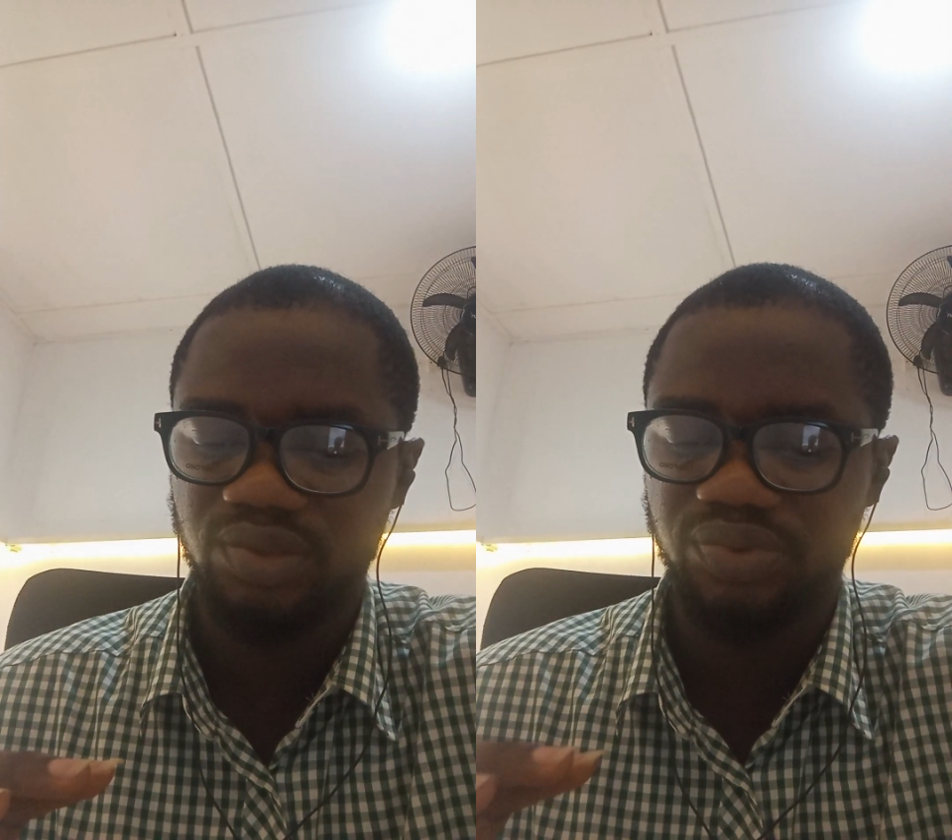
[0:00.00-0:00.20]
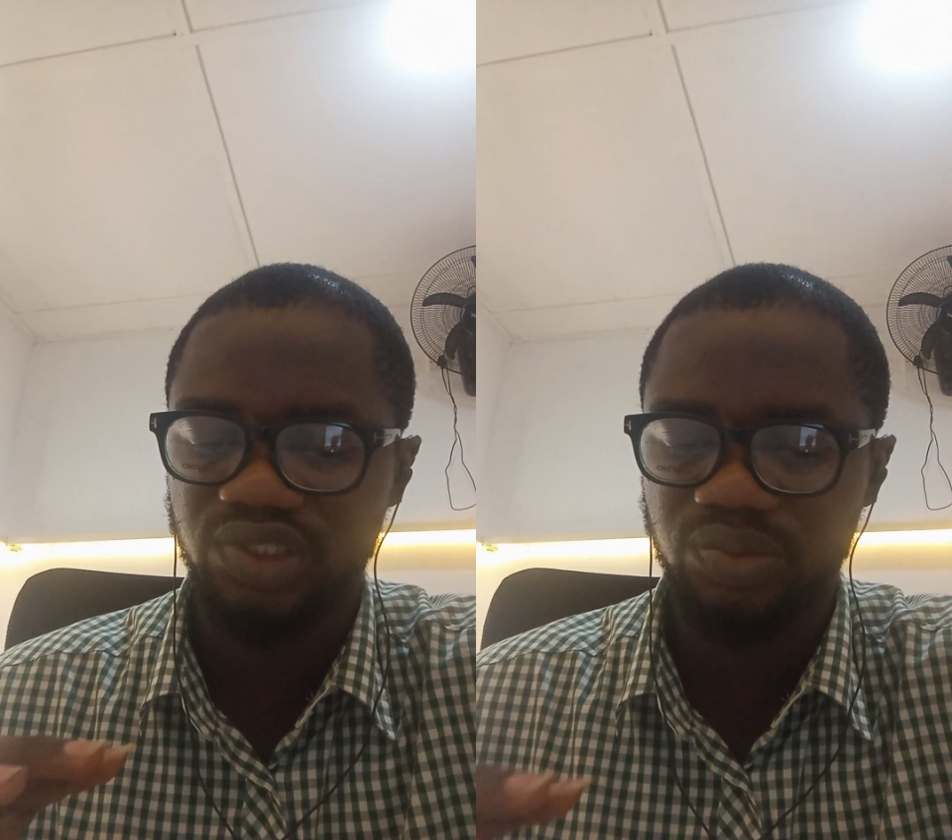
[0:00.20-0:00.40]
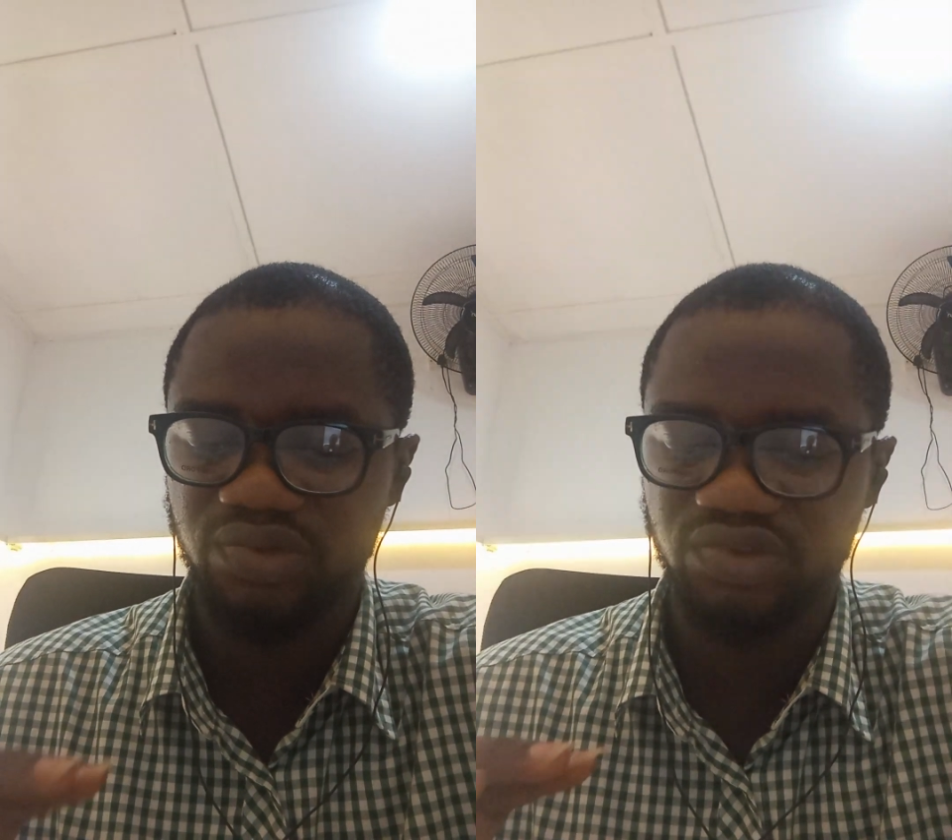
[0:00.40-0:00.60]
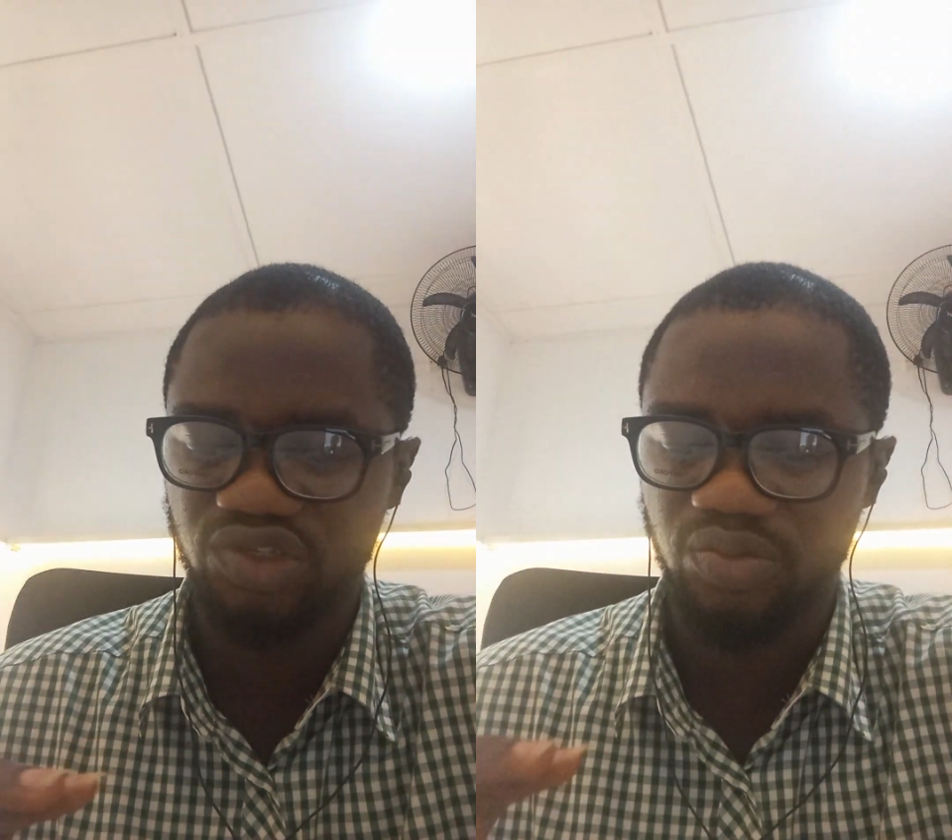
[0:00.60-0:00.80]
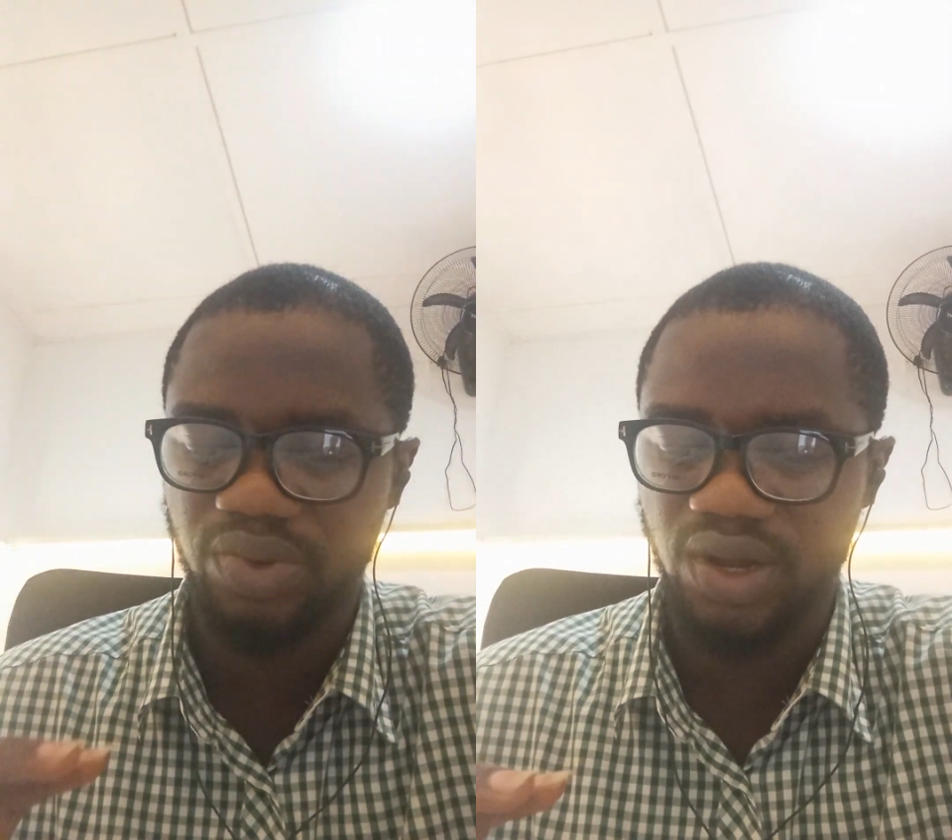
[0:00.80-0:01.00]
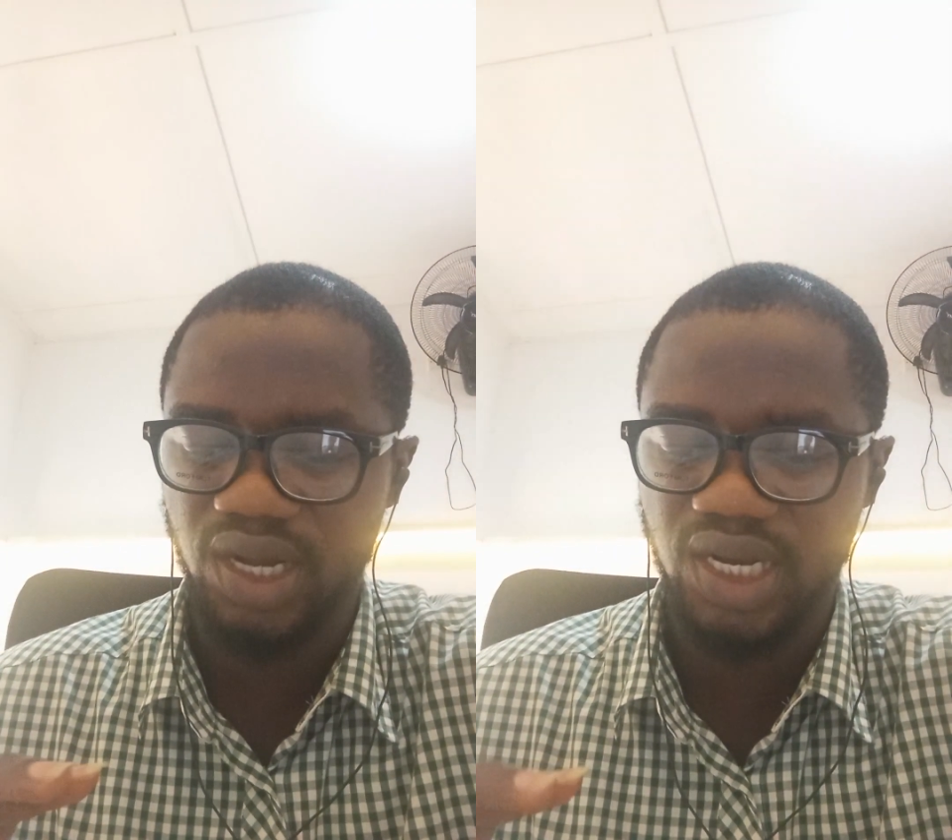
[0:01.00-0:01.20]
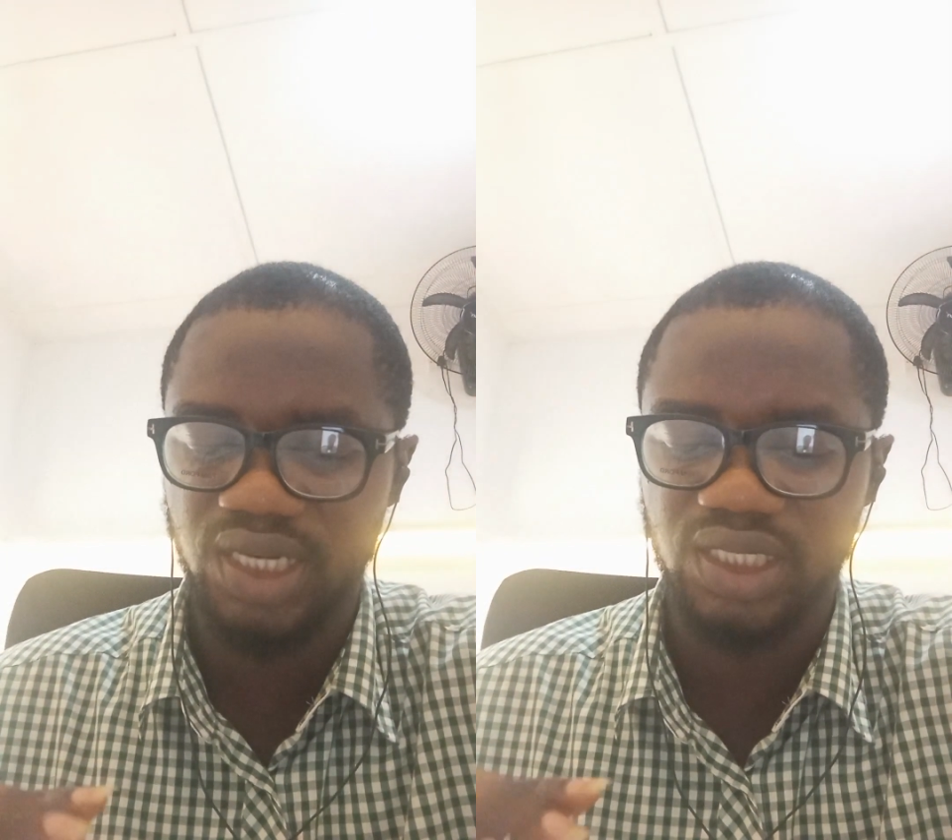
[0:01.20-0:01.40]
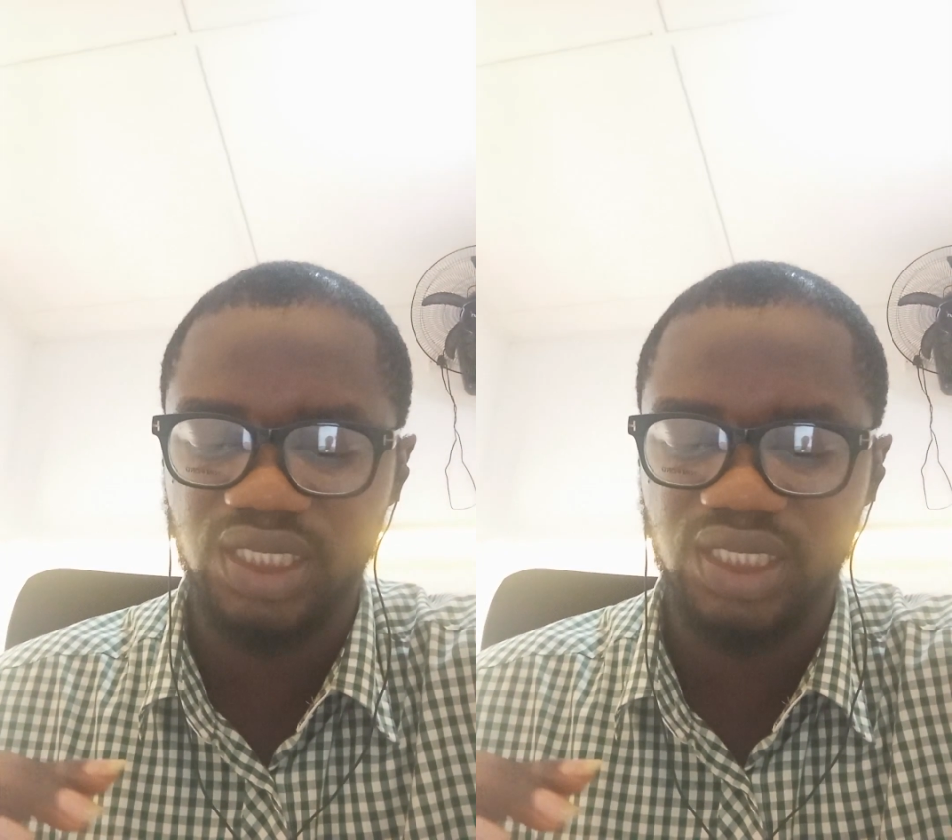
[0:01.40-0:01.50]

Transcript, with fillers: the principles of separation power can